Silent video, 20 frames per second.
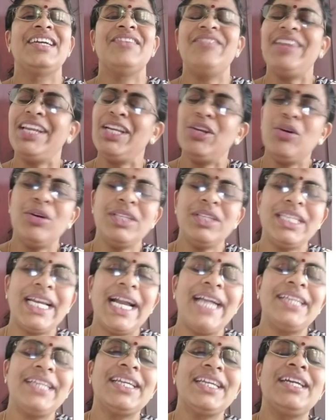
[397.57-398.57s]
We know
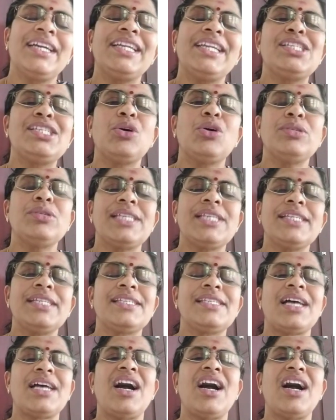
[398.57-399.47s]
that resources